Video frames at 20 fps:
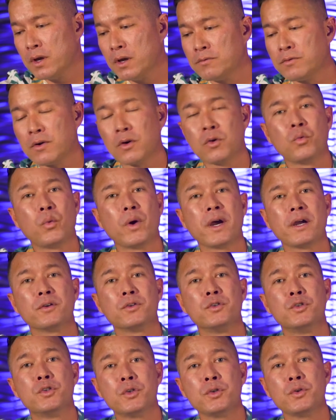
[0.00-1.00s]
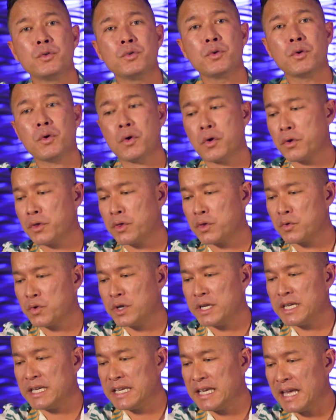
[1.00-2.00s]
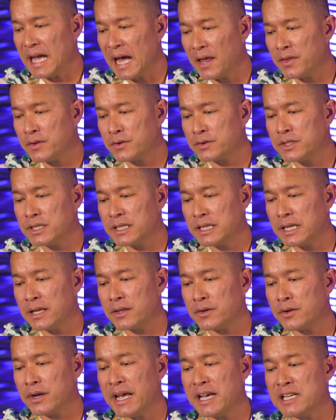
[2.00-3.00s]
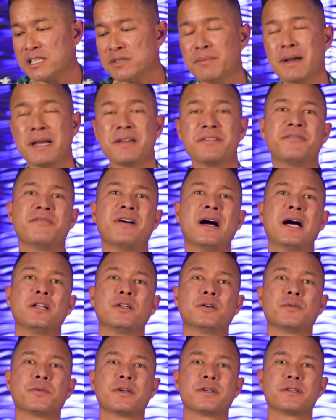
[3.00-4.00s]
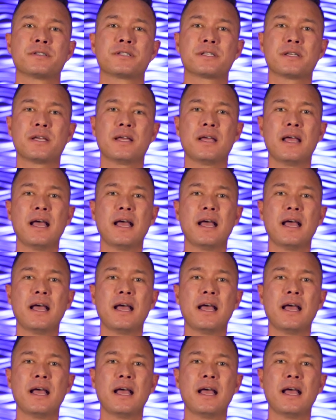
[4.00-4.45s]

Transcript: For where two or three gather together as my followers,